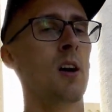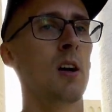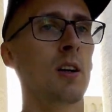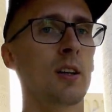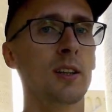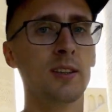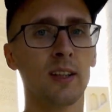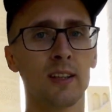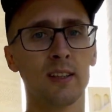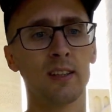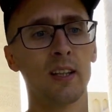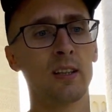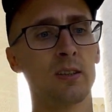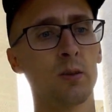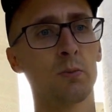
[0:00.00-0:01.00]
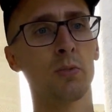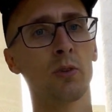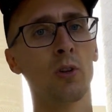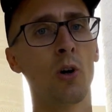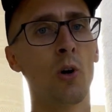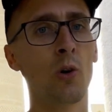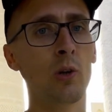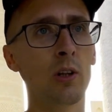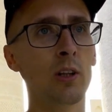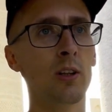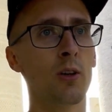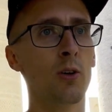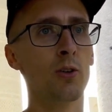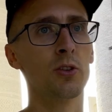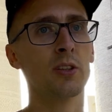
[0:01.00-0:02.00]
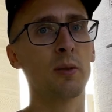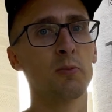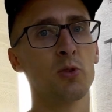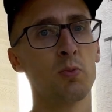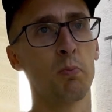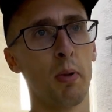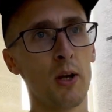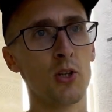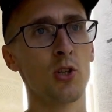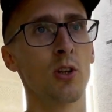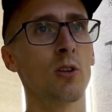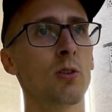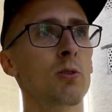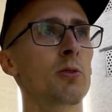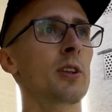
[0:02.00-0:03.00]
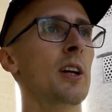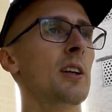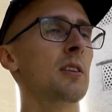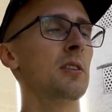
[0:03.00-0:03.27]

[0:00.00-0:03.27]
is accessible only on some special days,